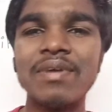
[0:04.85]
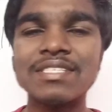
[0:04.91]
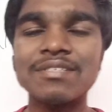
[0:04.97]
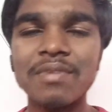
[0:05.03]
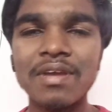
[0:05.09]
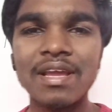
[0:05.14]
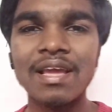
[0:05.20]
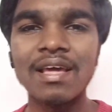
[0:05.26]
It's
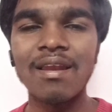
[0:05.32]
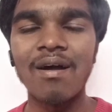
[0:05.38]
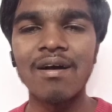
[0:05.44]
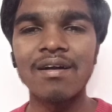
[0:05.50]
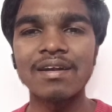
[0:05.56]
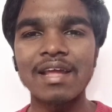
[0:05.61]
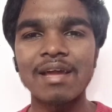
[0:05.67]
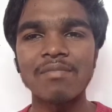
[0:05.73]
been a
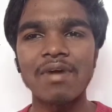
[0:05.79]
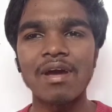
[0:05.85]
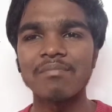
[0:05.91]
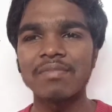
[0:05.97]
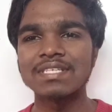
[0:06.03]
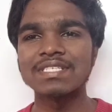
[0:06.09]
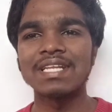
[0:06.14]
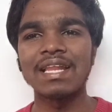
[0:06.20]
long time I
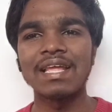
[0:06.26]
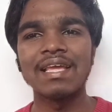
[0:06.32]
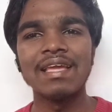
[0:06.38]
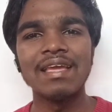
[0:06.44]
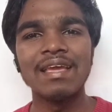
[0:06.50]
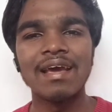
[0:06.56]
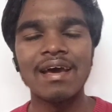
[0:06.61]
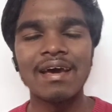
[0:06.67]
am presenting
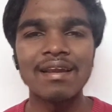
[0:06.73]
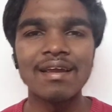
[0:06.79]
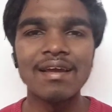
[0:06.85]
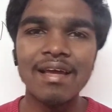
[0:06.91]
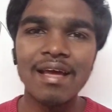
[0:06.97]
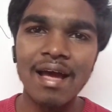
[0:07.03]
here,